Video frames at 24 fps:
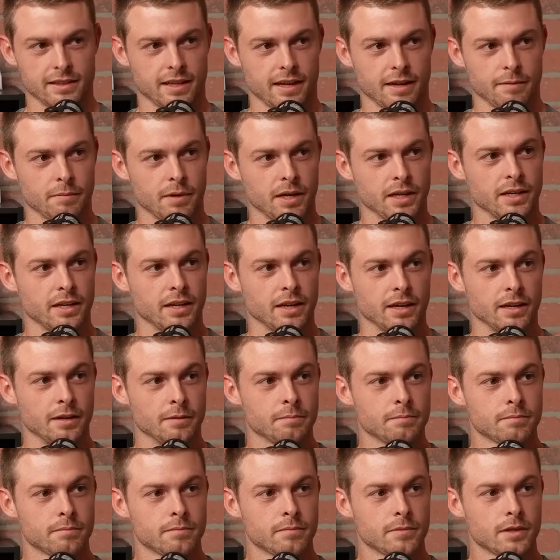that buttoned
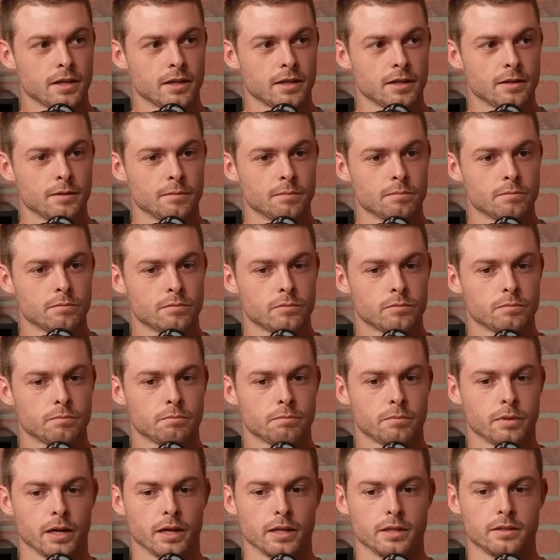up.
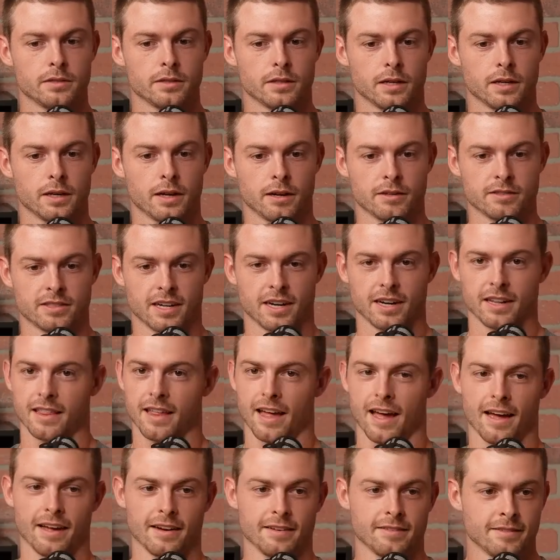But outside of
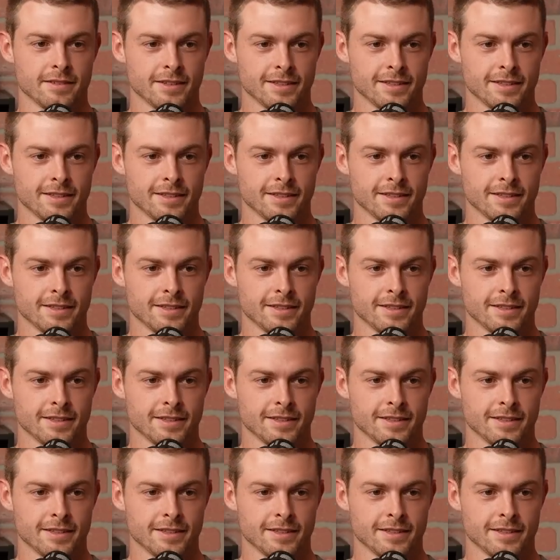that,